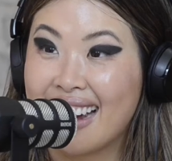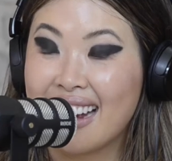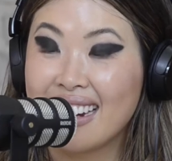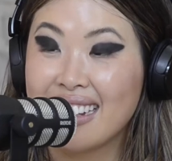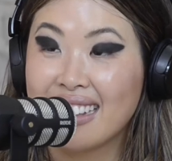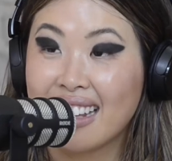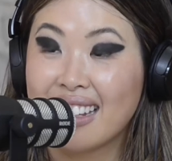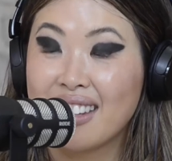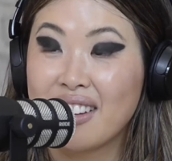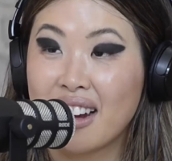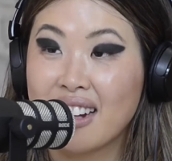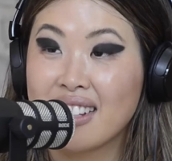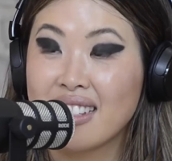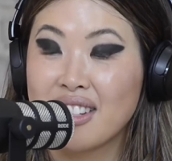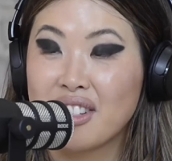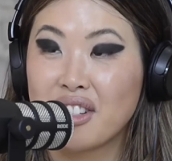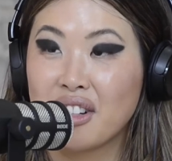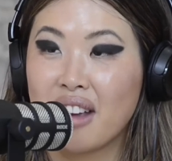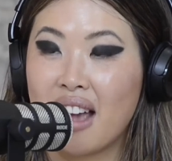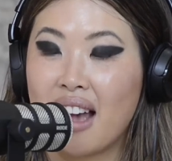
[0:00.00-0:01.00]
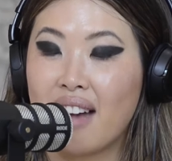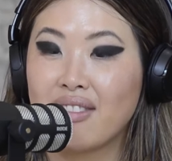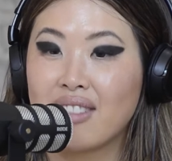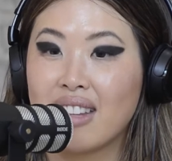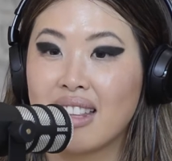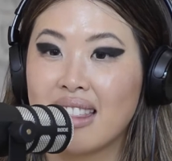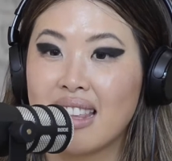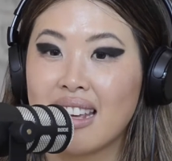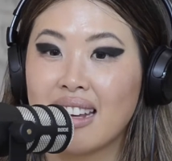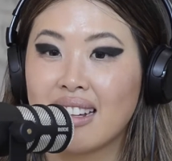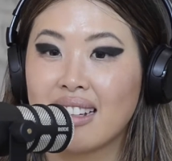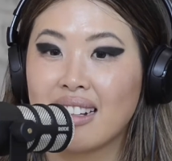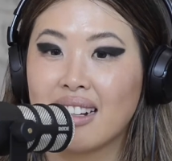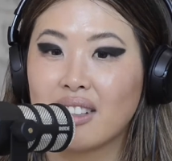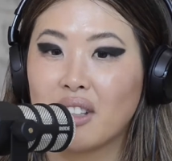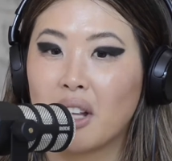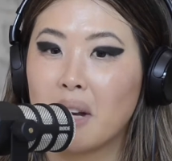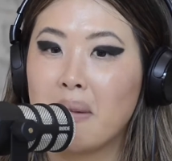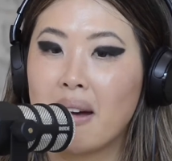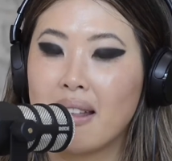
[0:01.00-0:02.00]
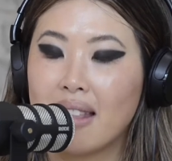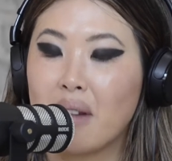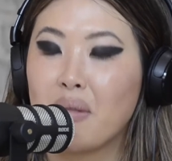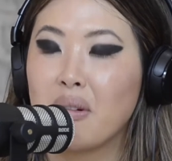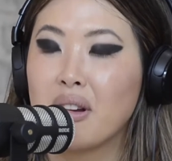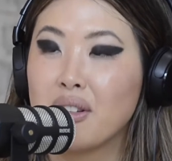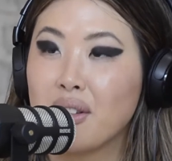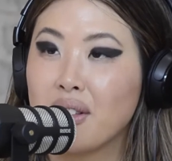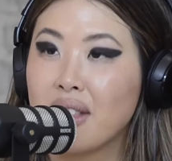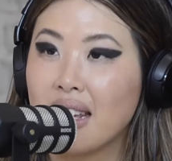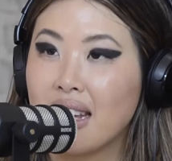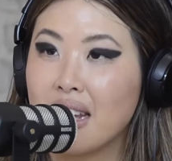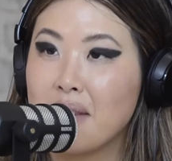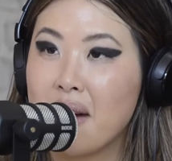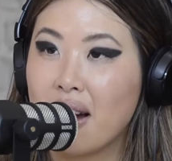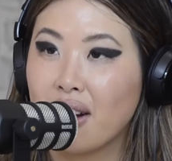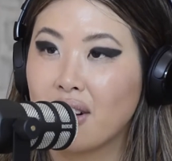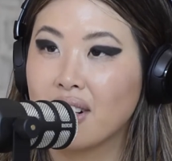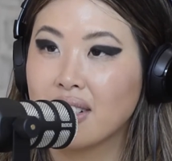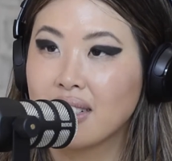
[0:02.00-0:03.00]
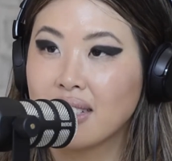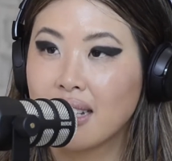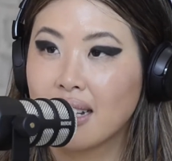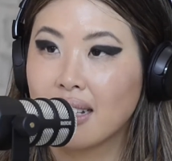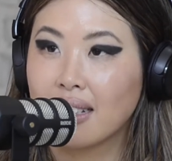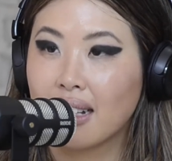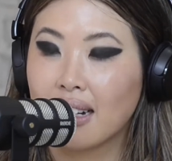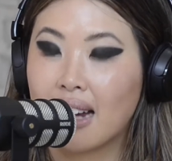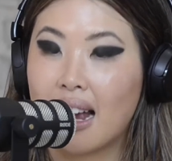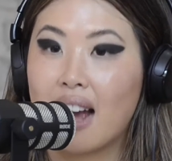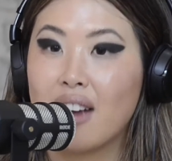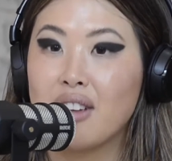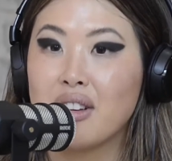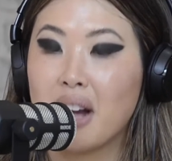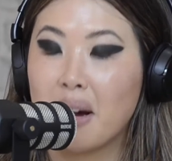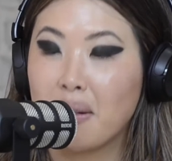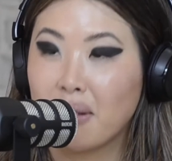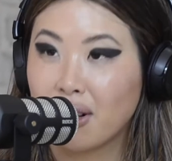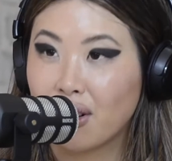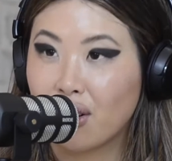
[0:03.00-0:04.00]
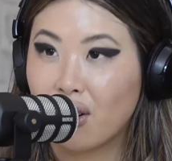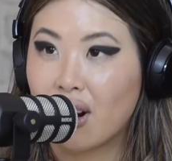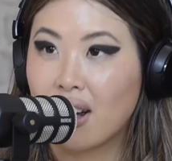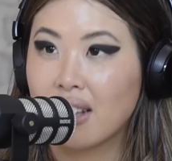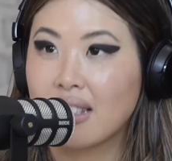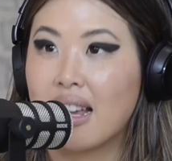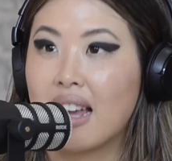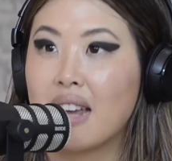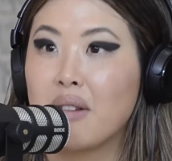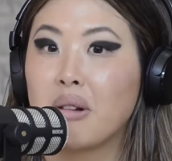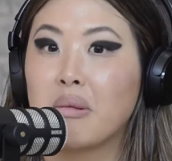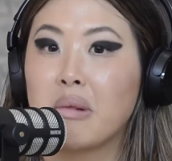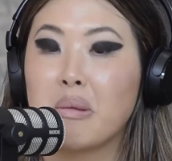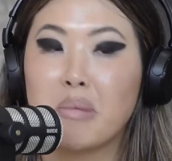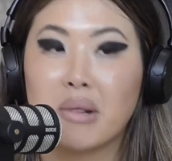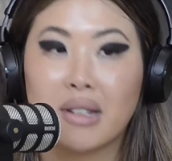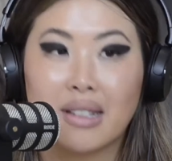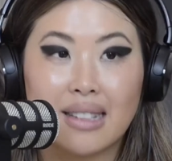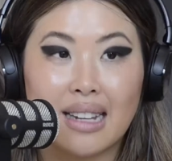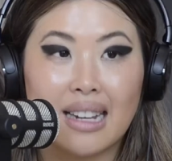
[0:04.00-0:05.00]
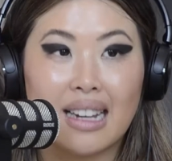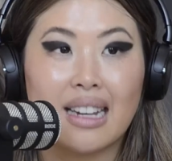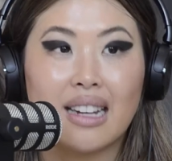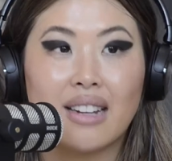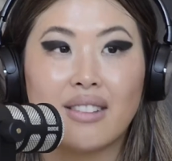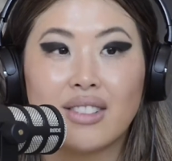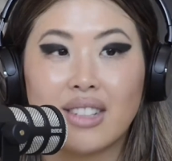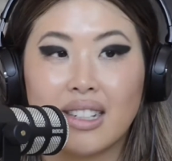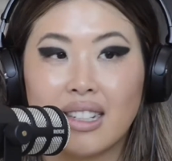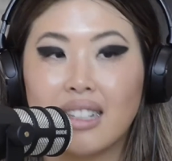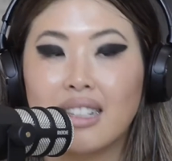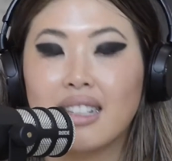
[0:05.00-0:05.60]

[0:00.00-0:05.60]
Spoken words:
And like, you actually do have to think a lot about that when you're thinking about content, like how you come across, how you want to be perceived.